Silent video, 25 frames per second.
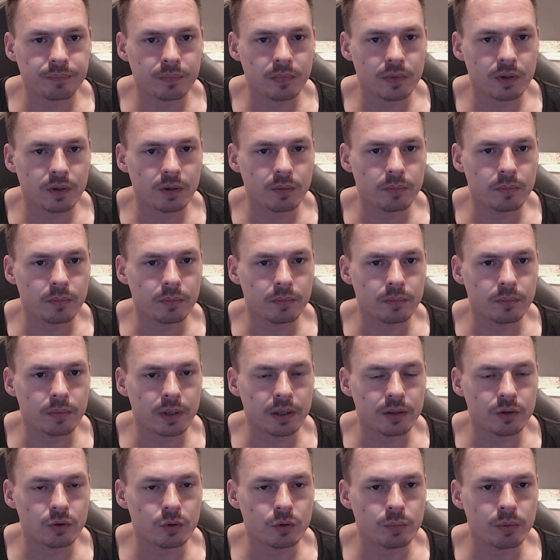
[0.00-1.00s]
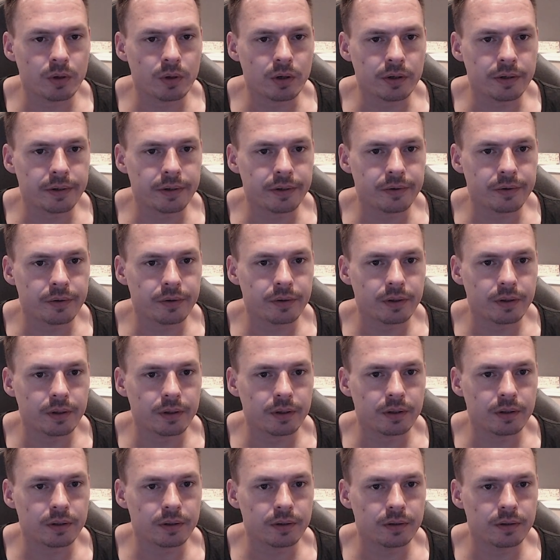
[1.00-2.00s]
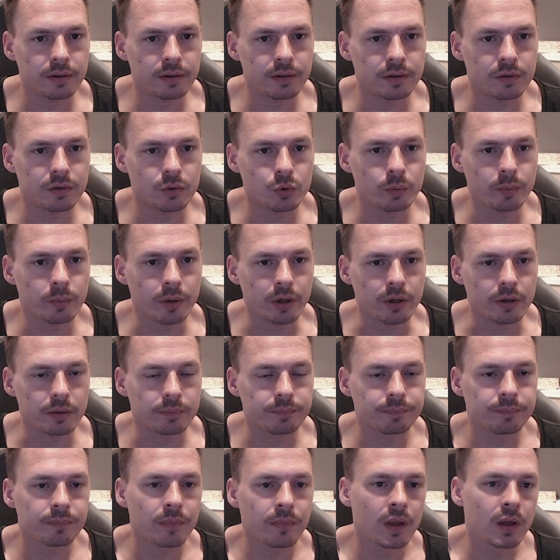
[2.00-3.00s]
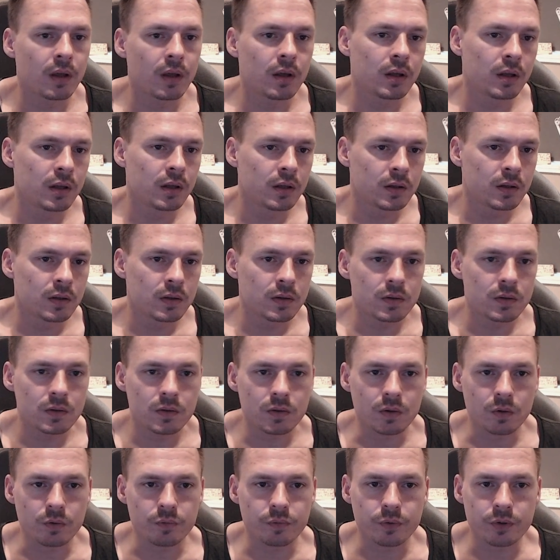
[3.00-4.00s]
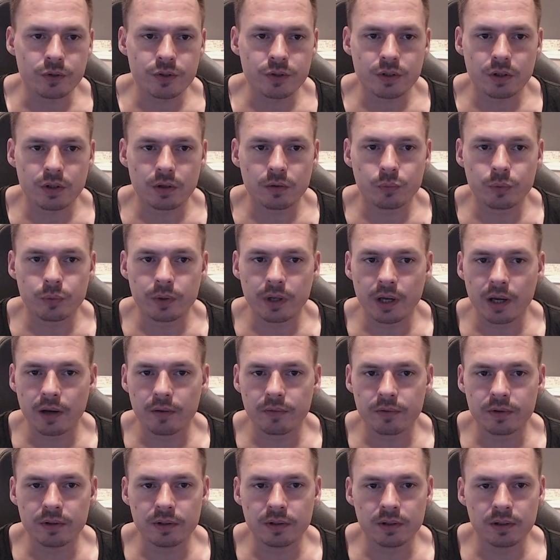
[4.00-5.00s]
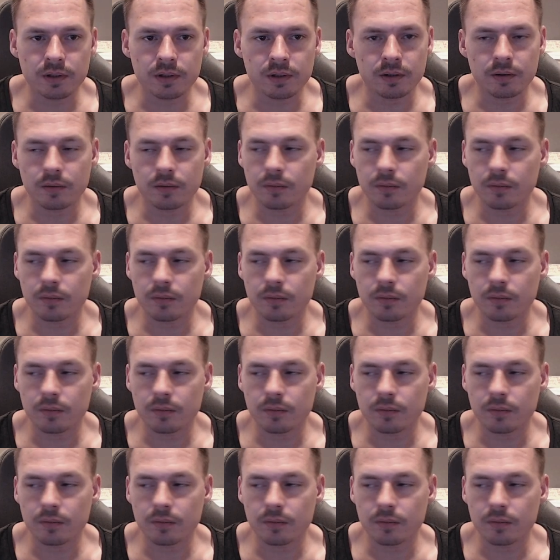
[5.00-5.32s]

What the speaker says: menu bar here, the toolbar. So first off, we have the